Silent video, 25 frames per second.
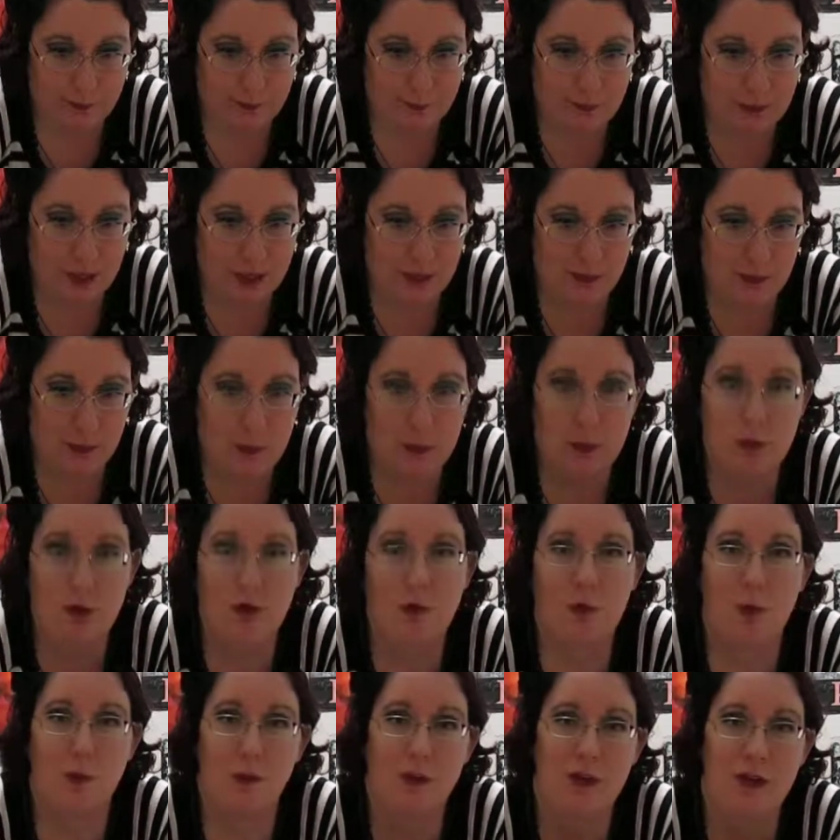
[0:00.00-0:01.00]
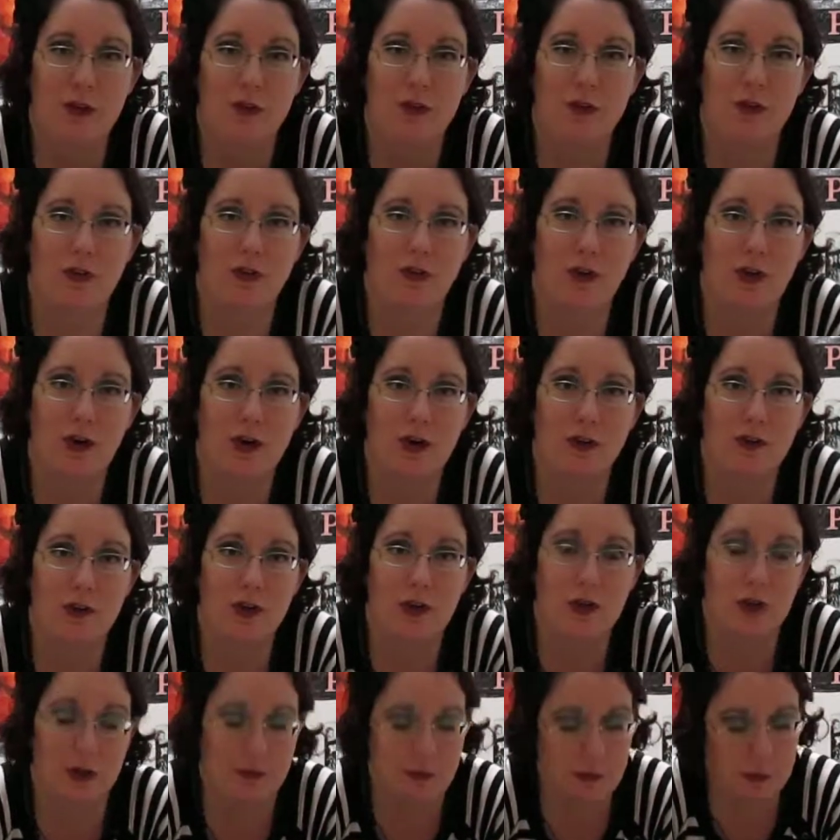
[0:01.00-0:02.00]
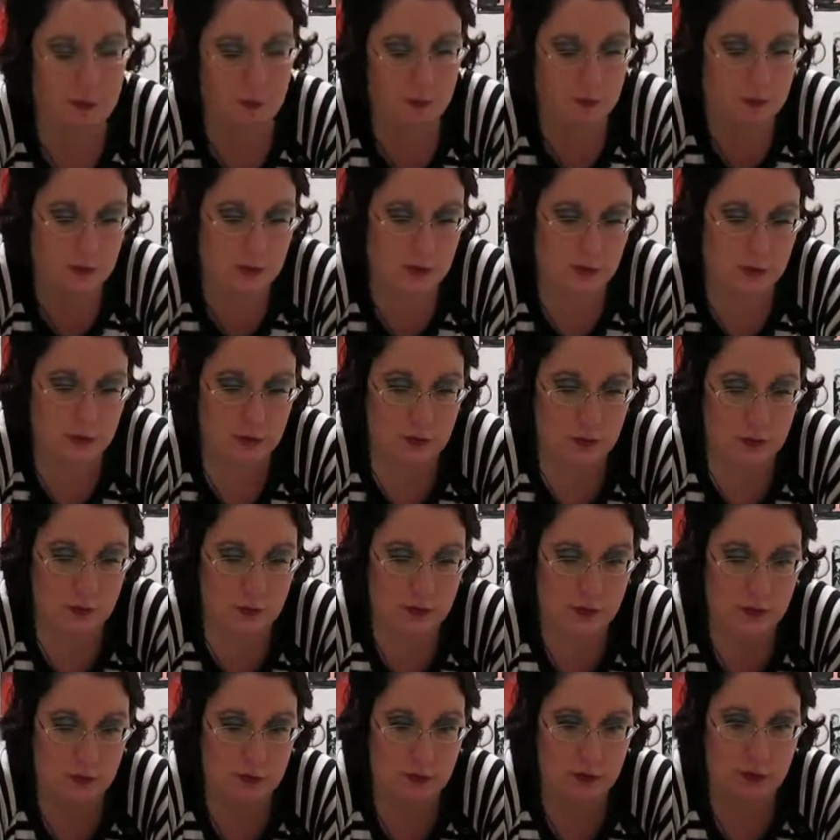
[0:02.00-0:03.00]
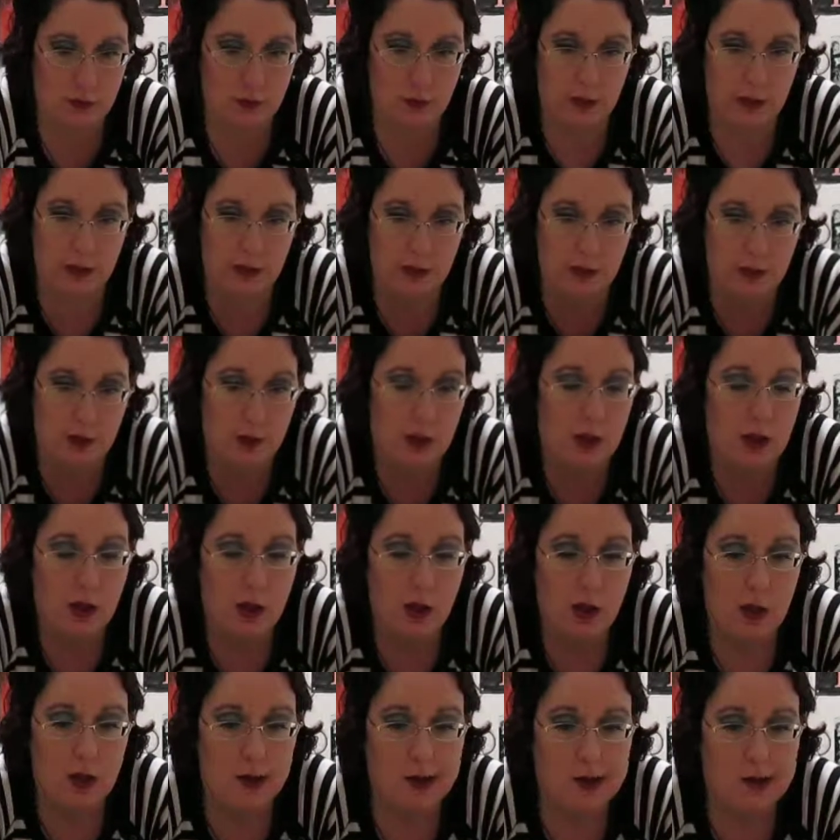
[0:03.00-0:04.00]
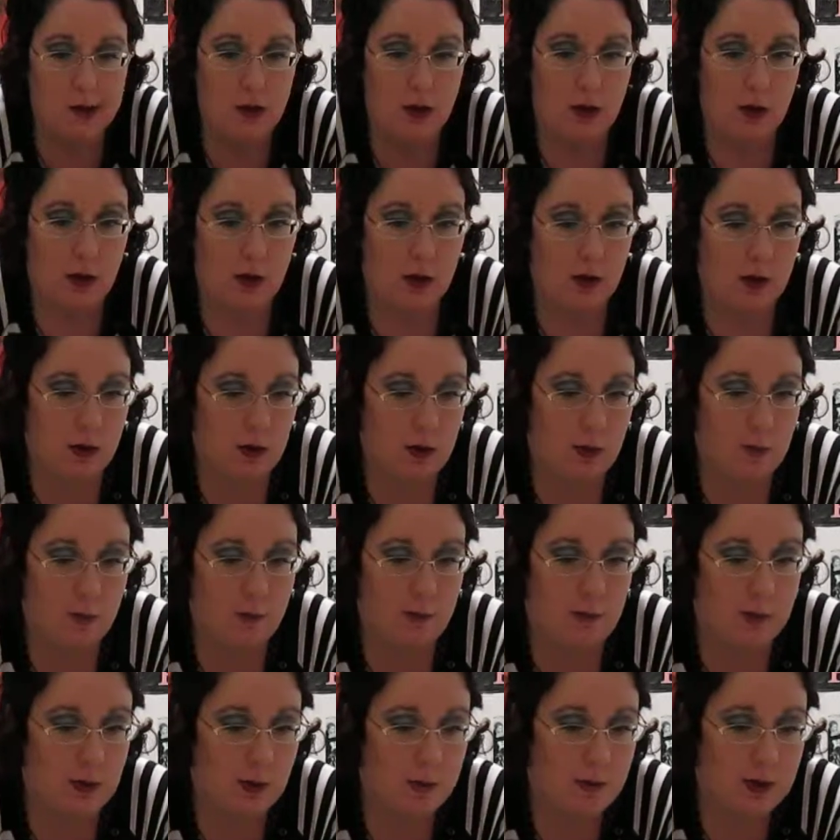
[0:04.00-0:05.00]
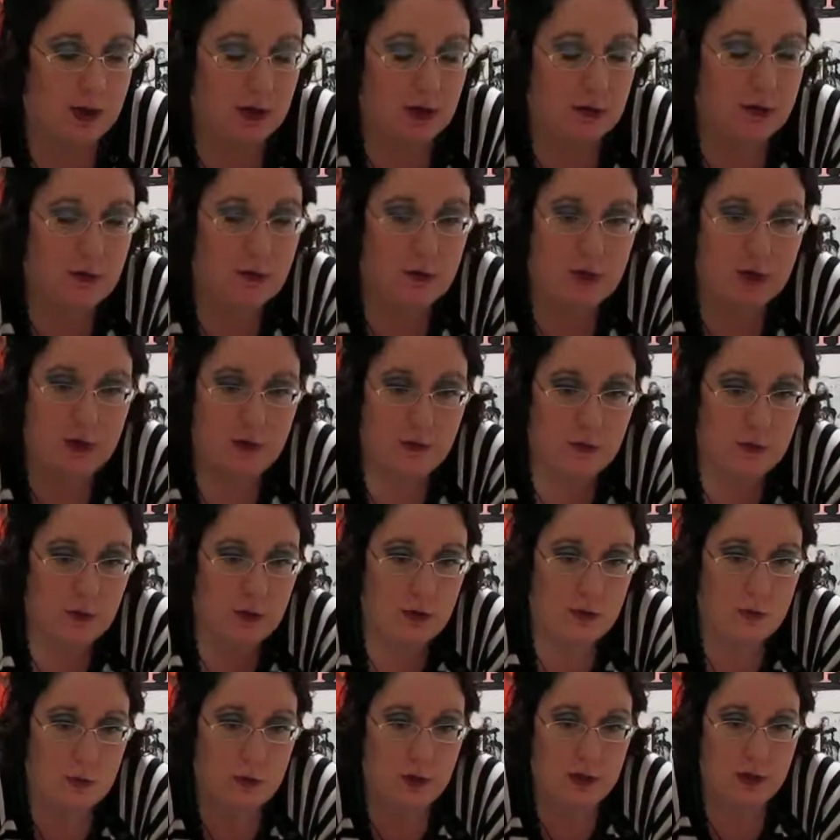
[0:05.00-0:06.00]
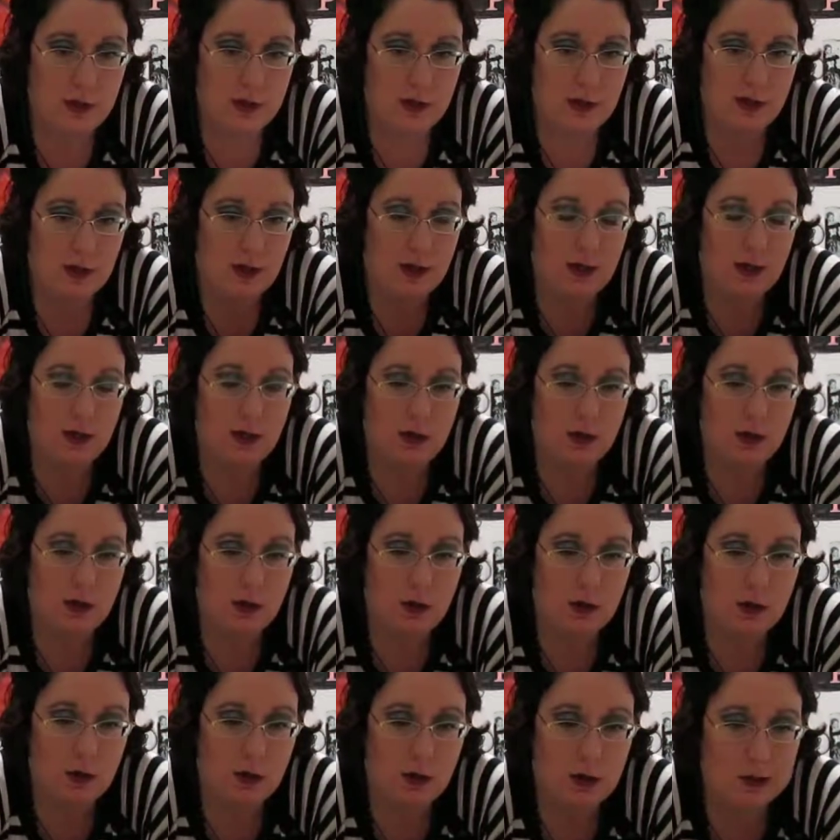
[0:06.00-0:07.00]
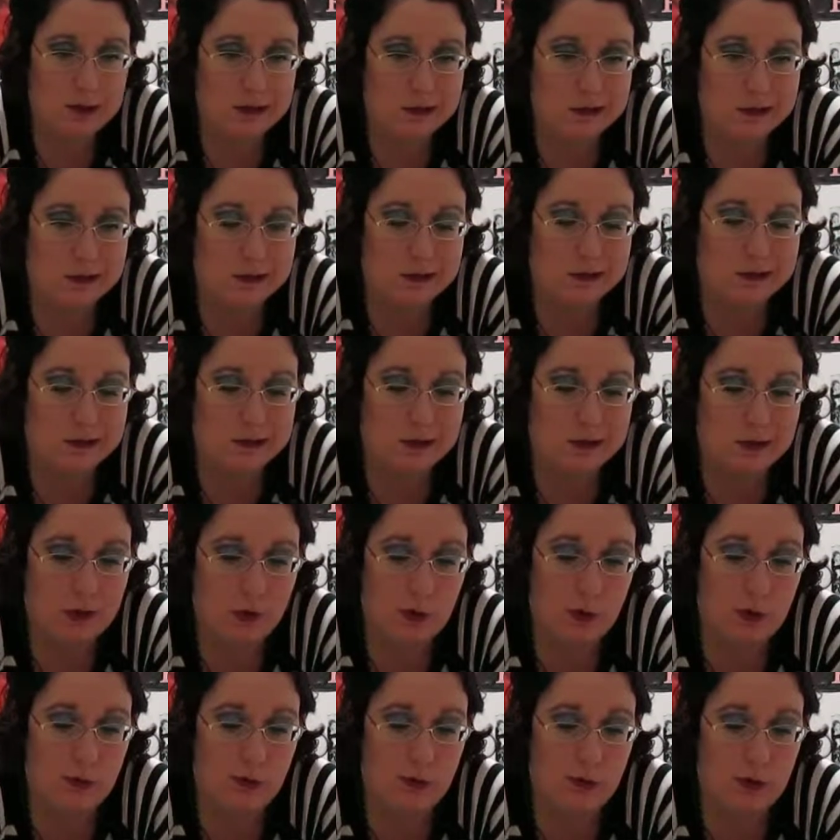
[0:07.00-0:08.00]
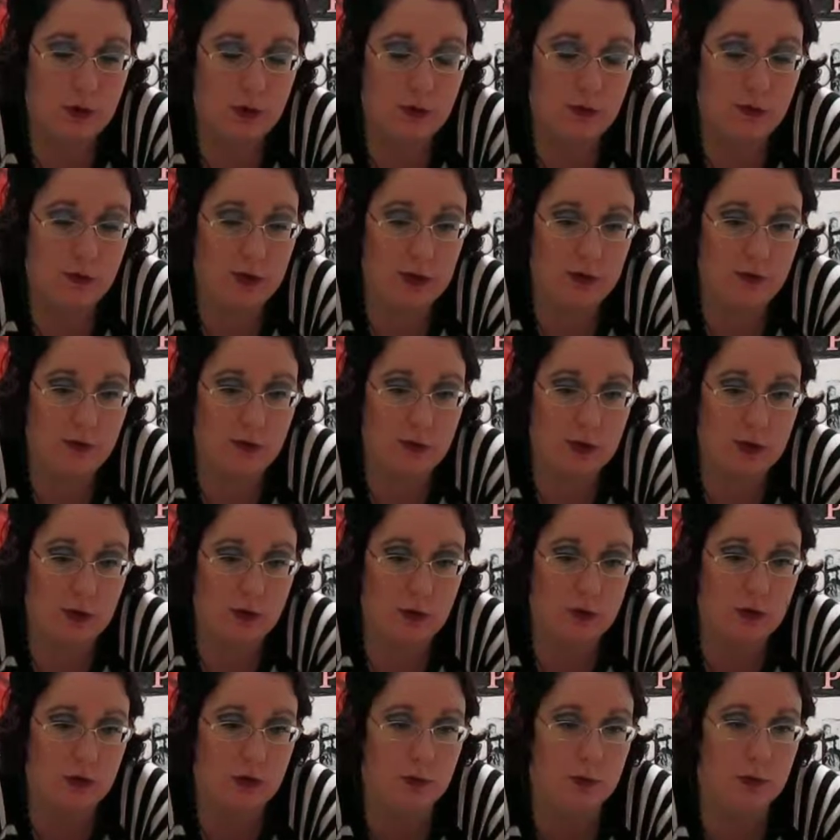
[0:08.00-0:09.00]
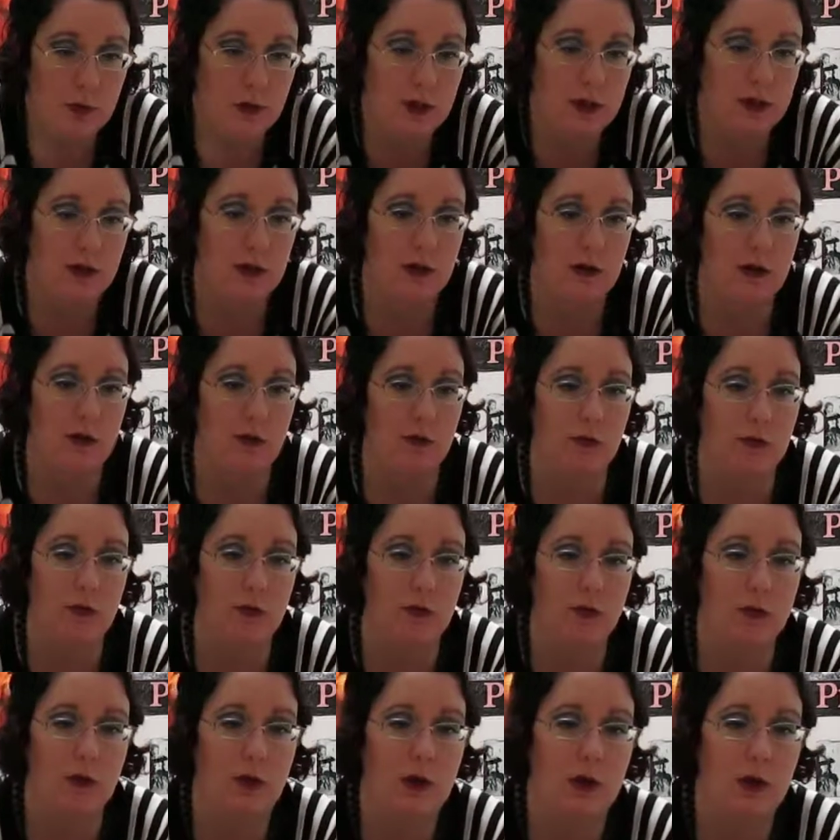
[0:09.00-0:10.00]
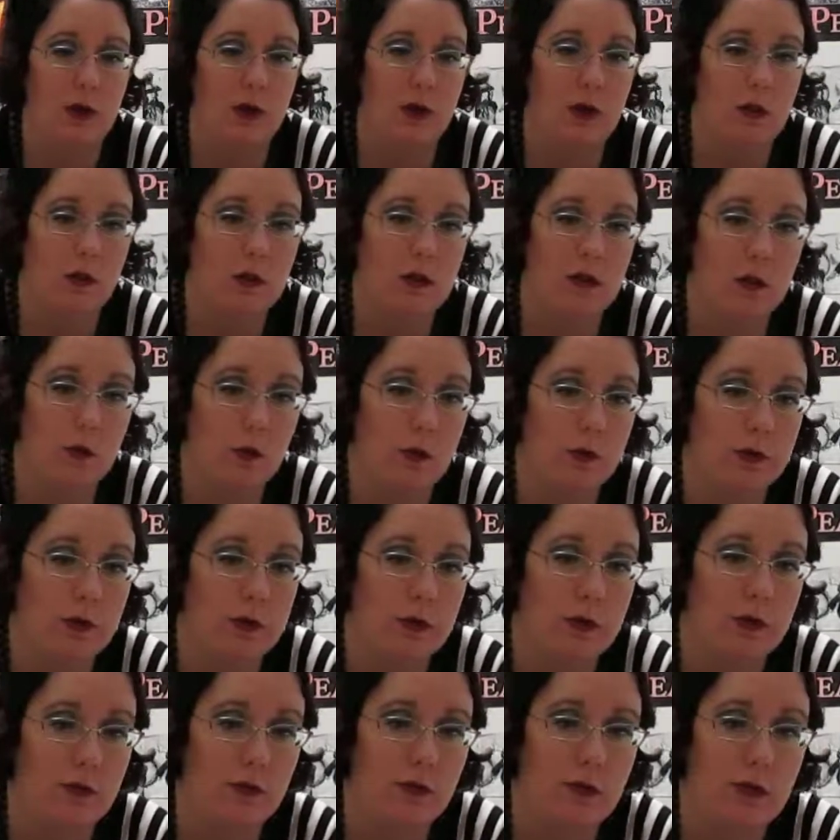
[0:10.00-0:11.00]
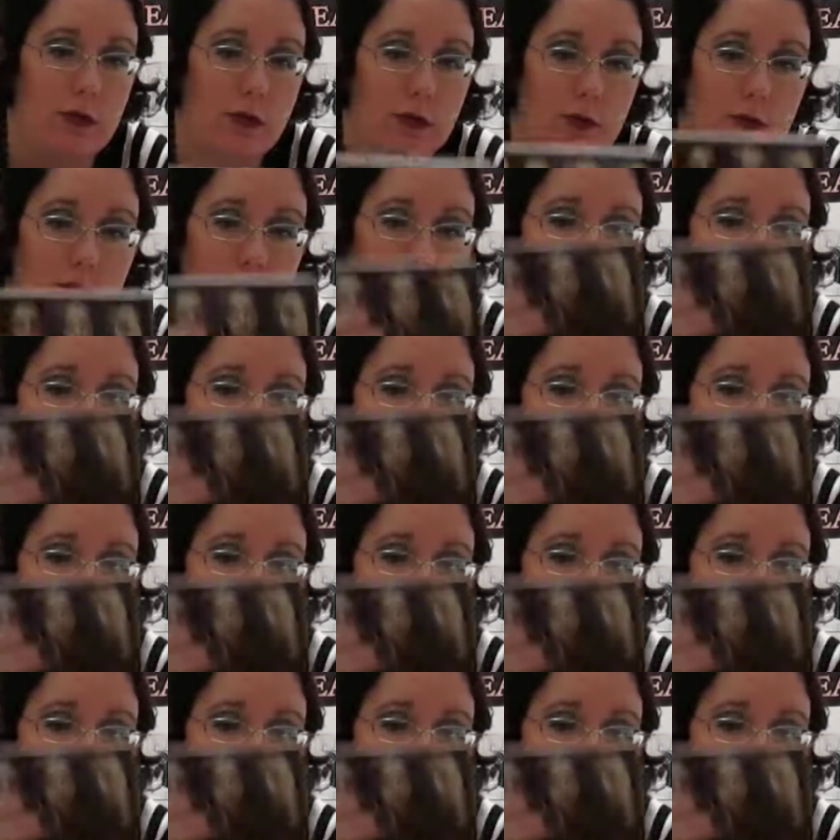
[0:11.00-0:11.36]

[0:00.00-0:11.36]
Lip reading: have about 2 more minutes to talk, and then I'll have to move on to part 2 later. Amanda Seyfried playing, of course, Cosette in here. She plays the older Cosette.